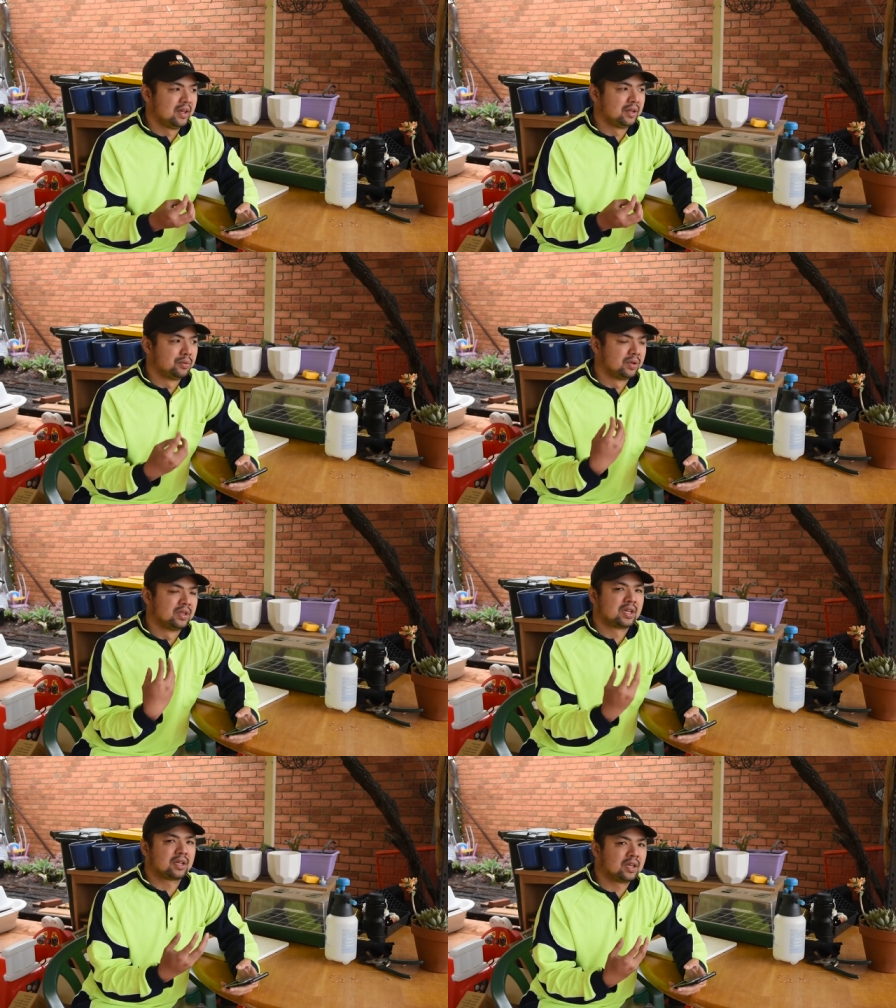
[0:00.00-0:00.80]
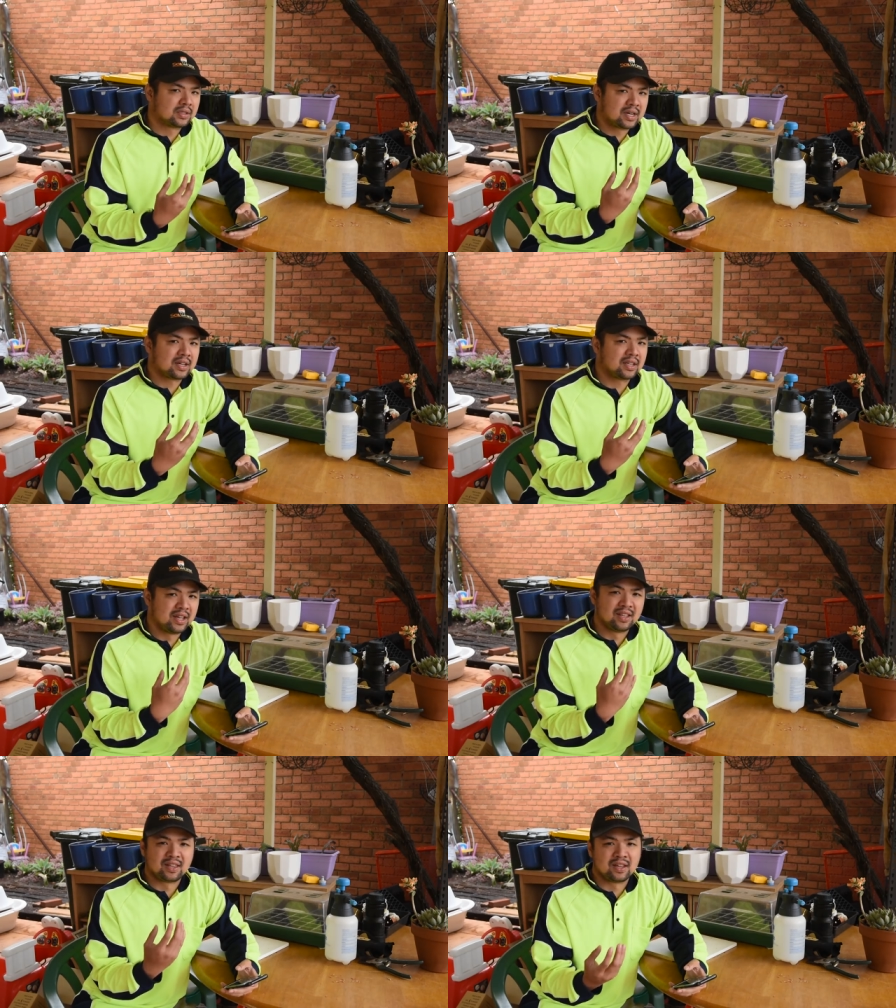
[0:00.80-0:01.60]
it would not attract
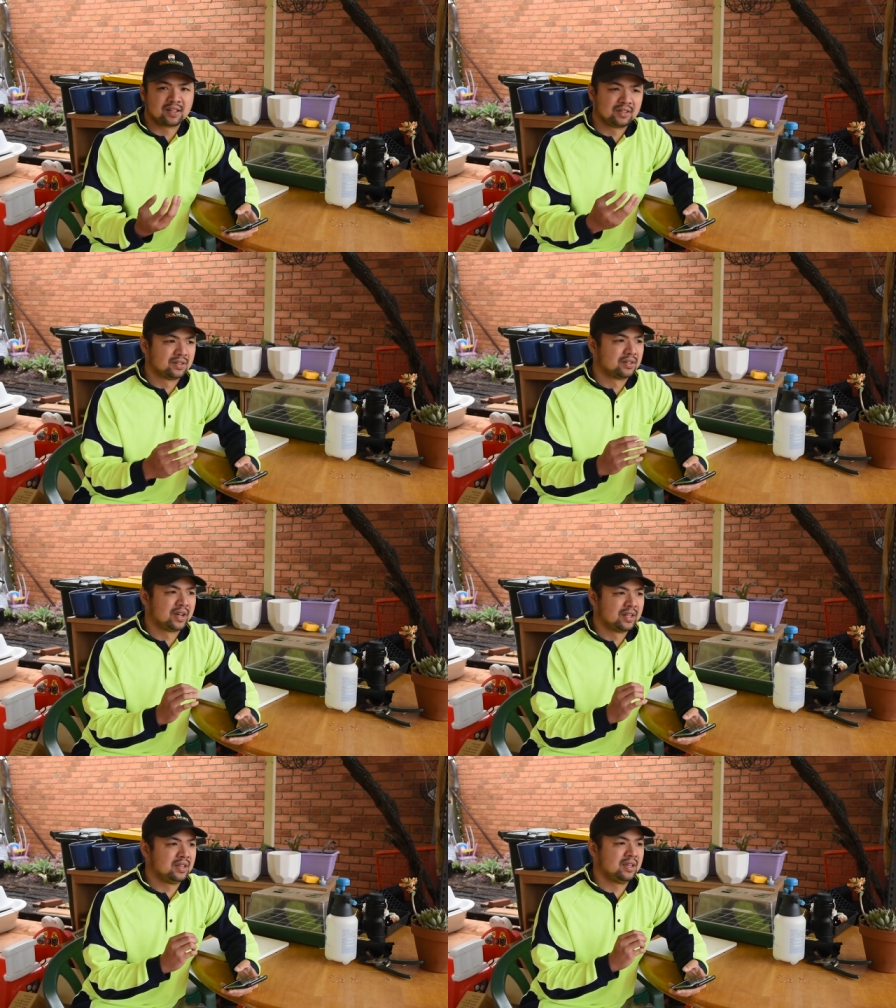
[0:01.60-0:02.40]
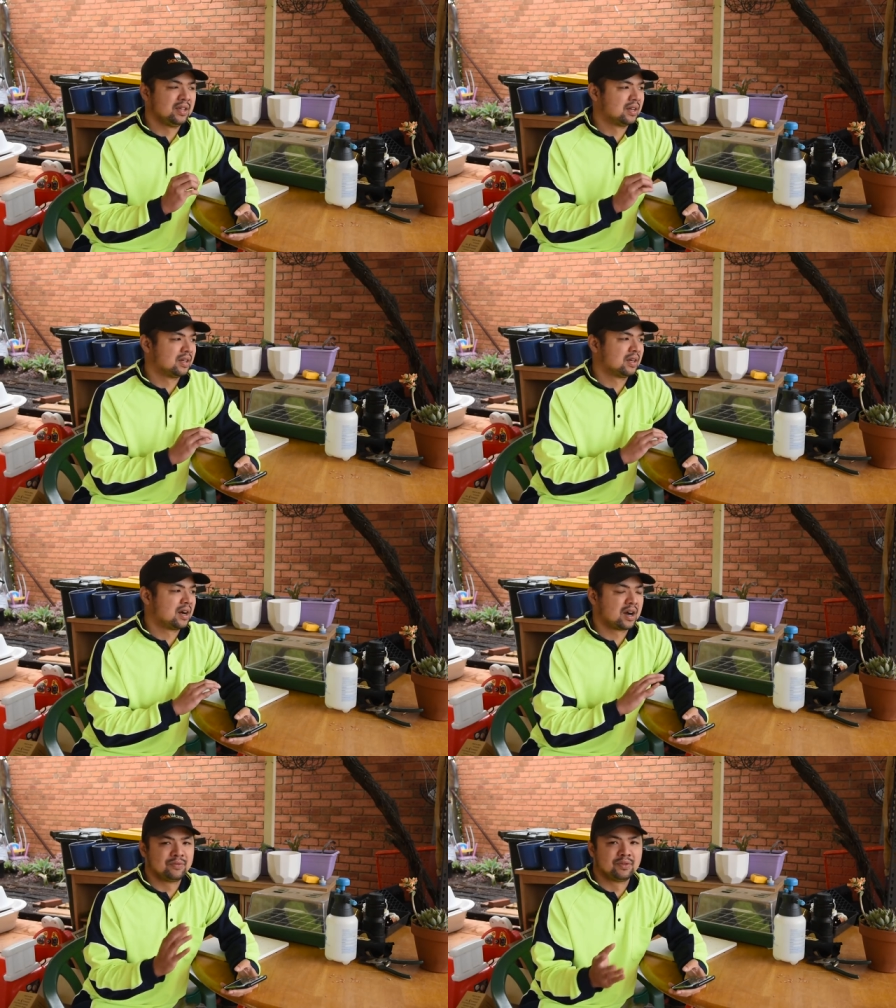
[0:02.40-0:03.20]
anything, you know, any uh,
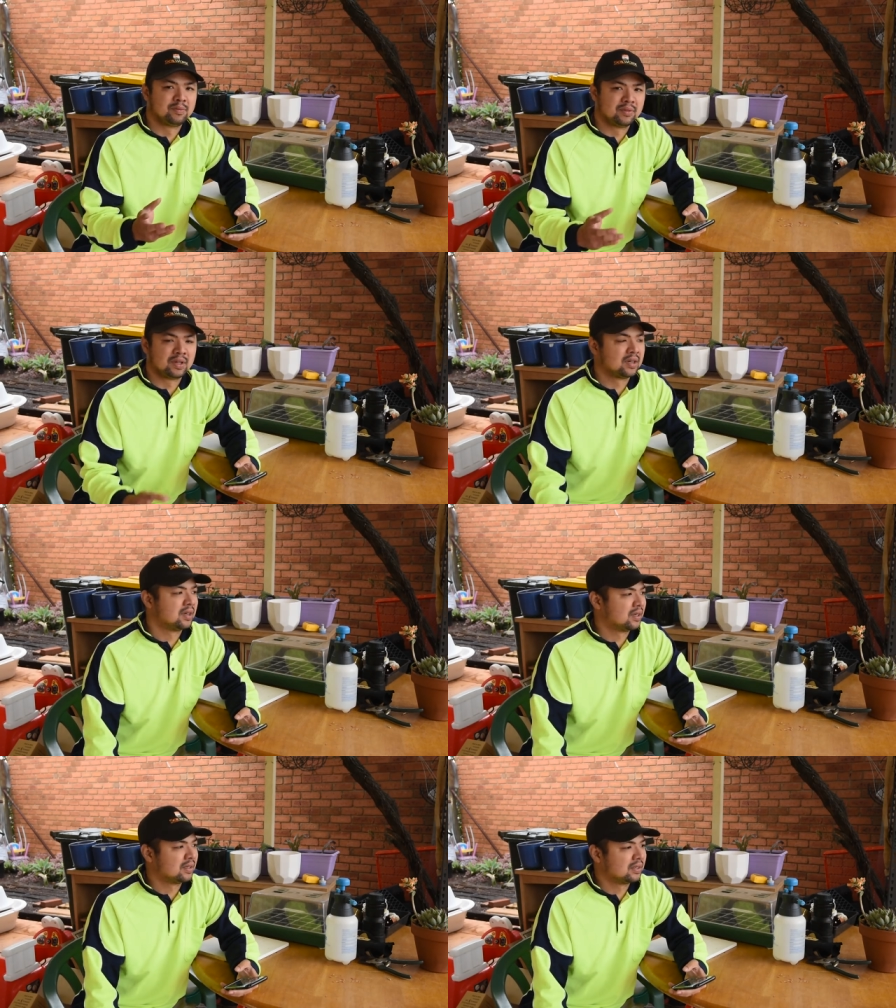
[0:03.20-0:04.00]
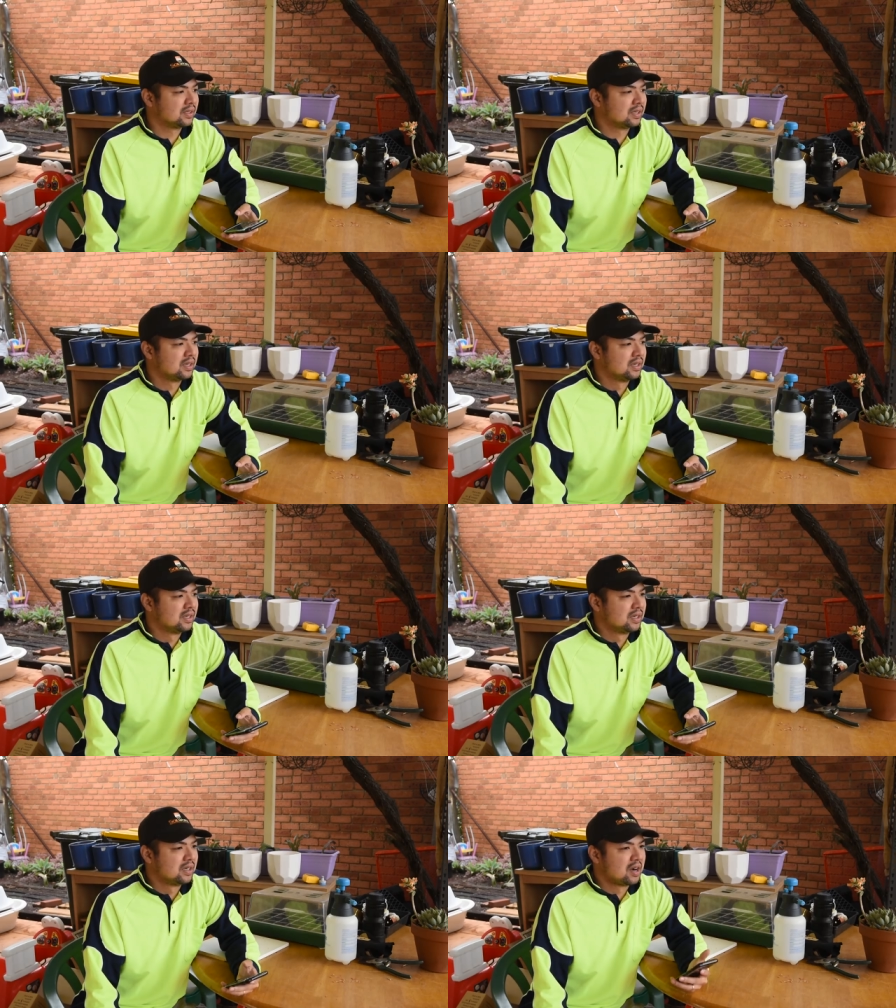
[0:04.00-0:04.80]
harmful uh,
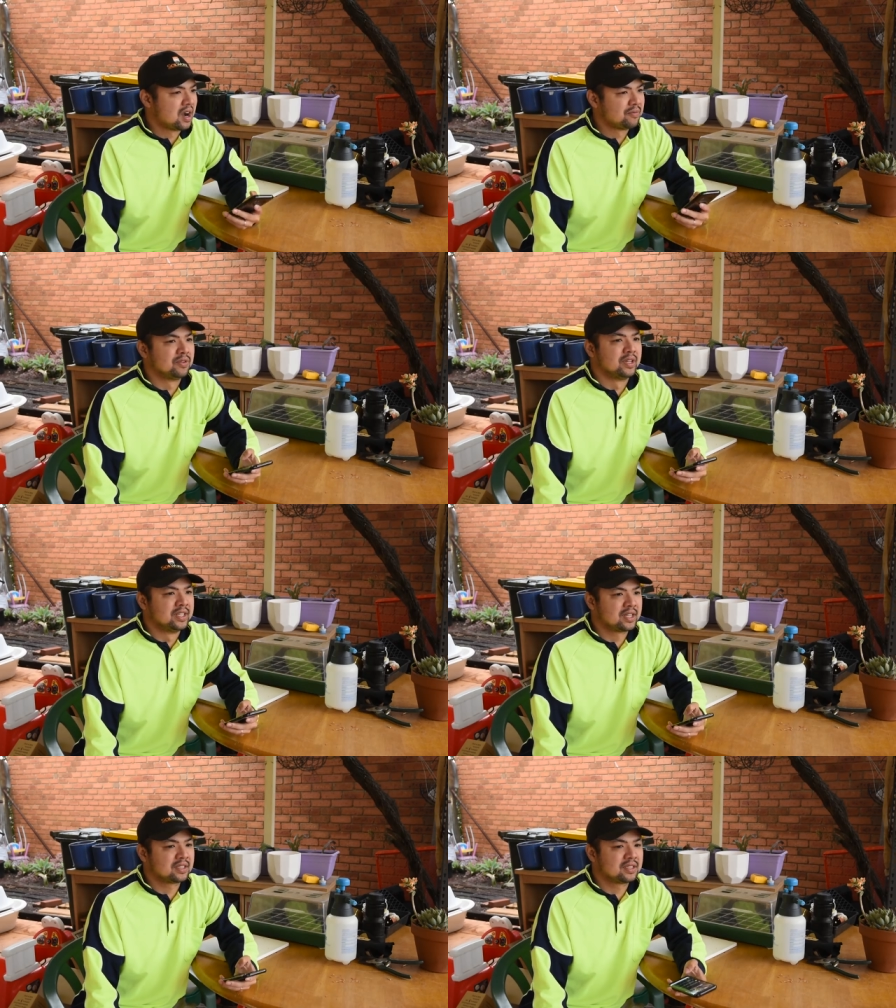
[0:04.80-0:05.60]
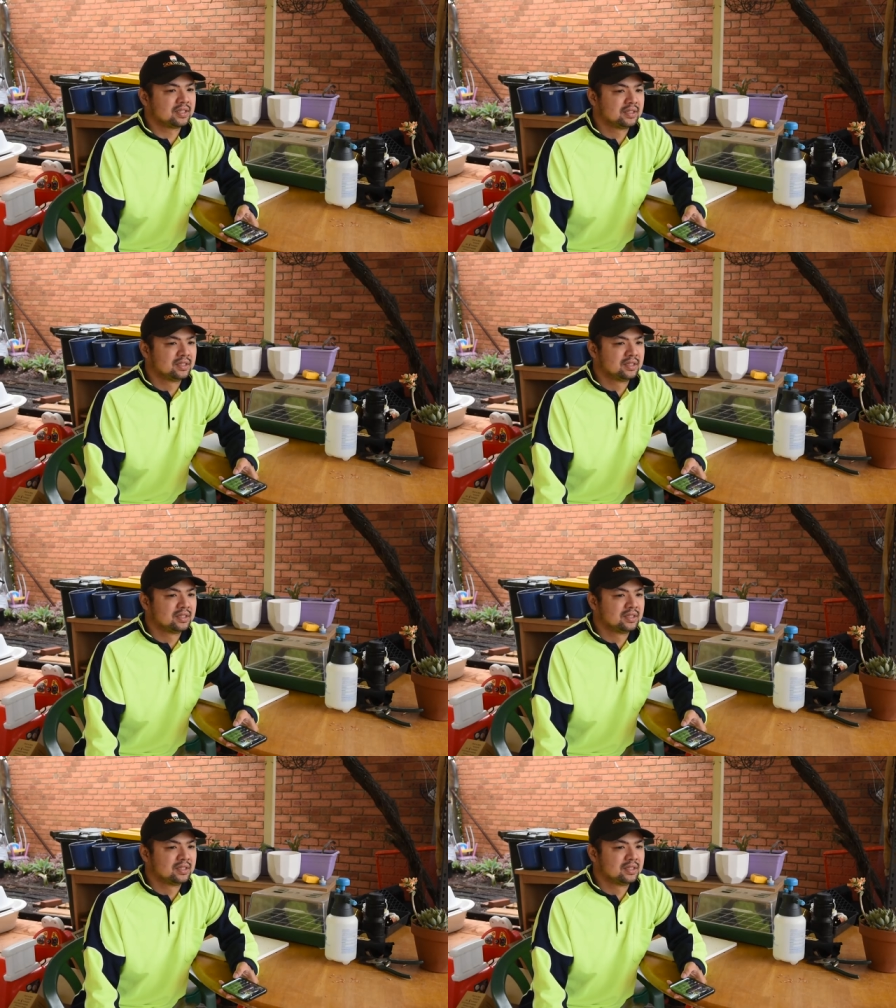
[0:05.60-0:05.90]
harmful insects.